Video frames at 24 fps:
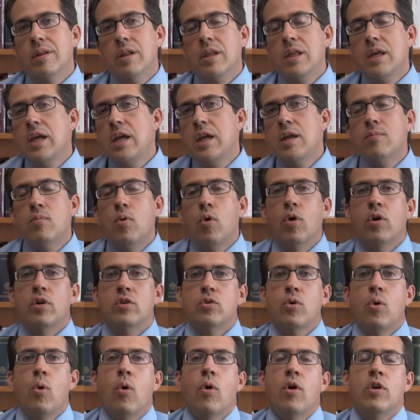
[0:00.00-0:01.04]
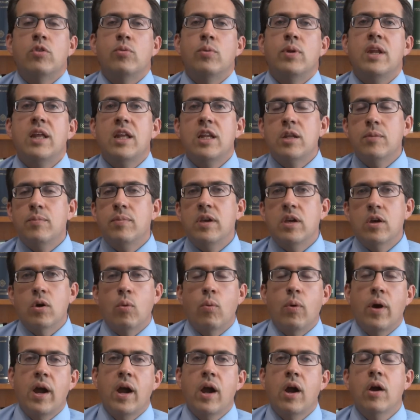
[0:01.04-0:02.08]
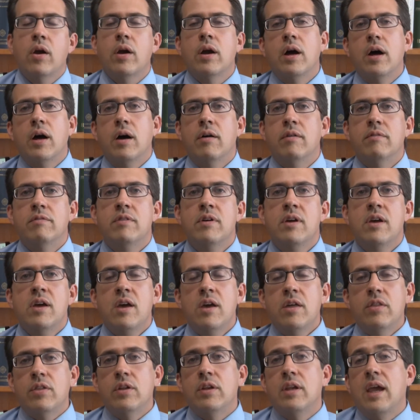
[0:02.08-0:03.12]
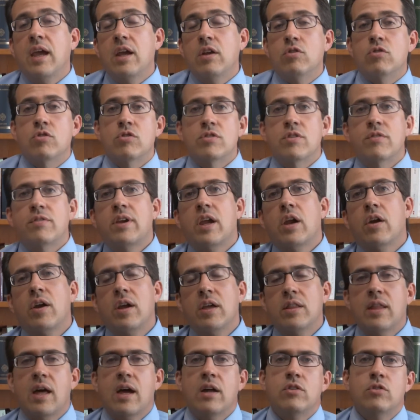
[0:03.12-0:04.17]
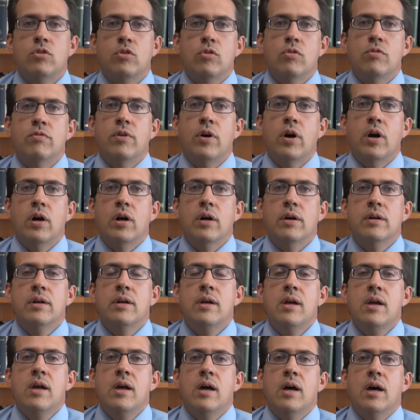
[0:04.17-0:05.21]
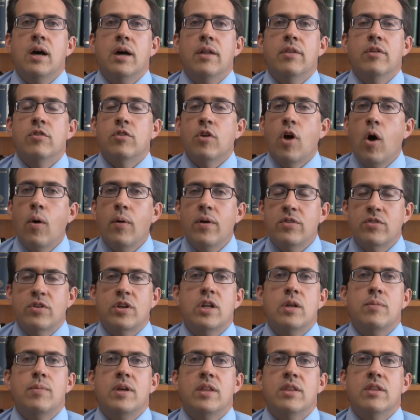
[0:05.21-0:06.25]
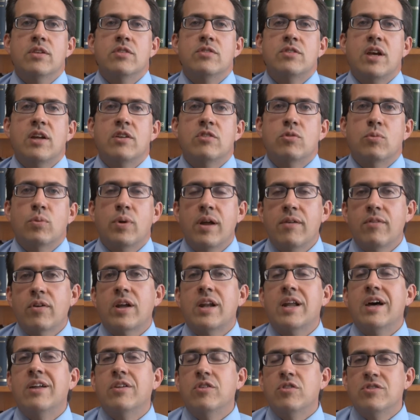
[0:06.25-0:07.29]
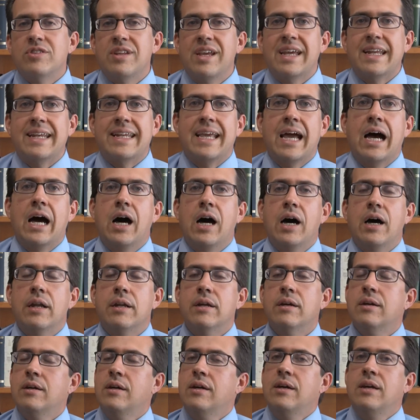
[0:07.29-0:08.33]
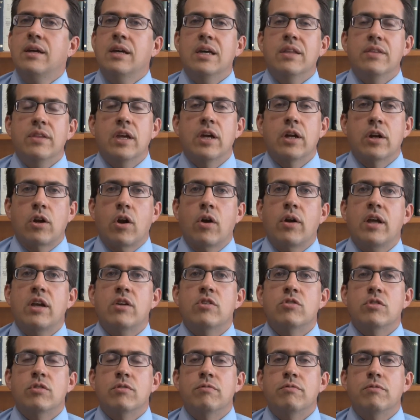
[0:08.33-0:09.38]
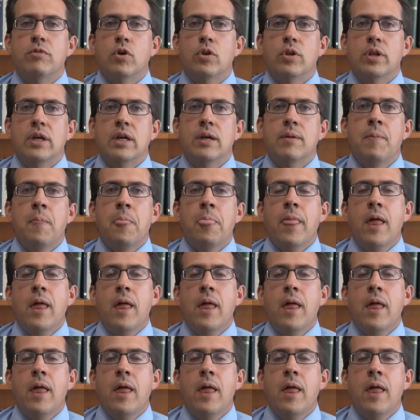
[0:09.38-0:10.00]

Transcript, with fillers: lean more towards, we need to be aware of the dangers of carrying that too far. Uh, there's always going to be this tension. We're never going to understand God and the incarnation fully.